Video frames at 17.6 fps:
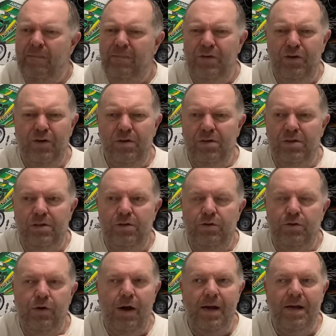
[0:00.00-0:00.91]

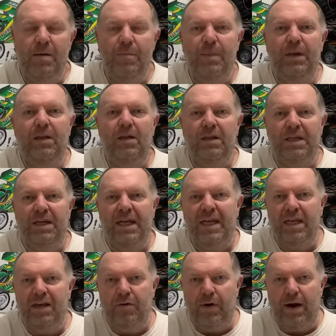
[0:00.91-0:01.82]
Just trying to build an
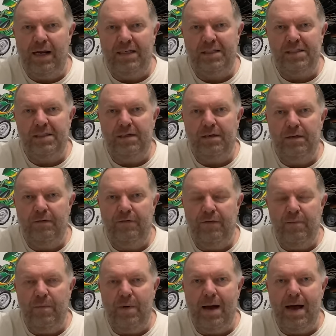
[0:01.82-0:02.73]
Egress
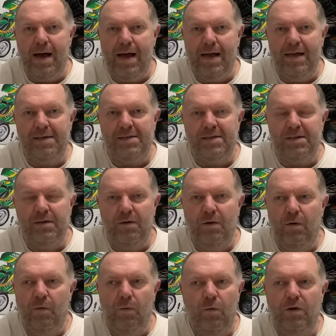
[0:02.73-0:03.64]
from parts
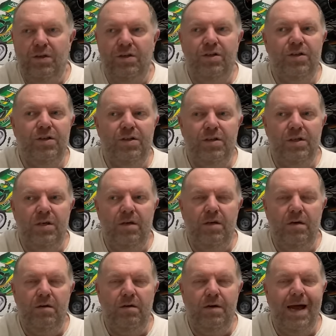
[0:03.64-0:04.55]
was just
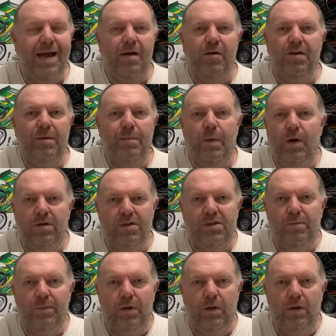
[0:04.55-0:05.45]
nigh on
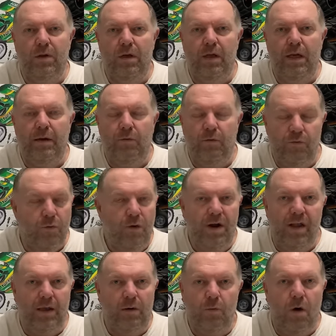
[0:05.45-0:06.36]
impossible. It
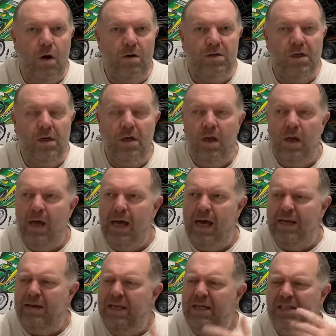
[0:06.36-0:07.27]
really was,
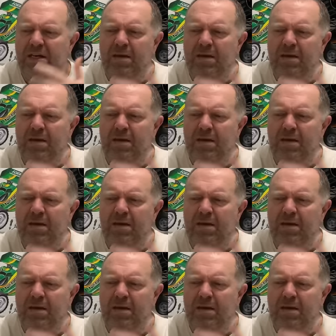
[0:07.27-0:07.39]
and these